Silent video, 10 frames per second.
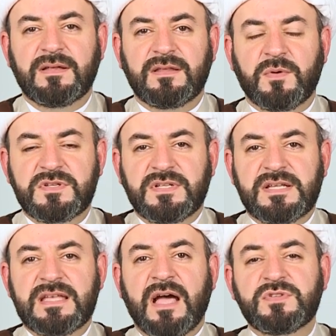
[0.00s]
The question
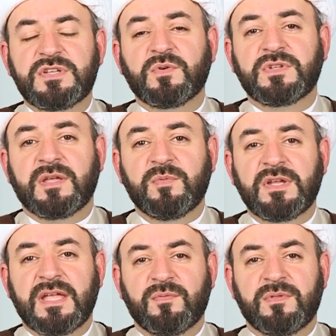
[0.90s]
is, how is He going to
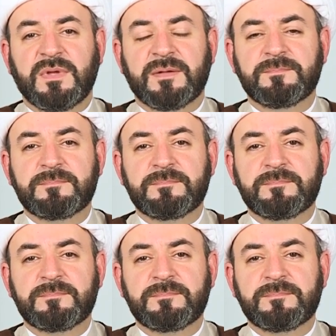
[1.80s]
communicate with me?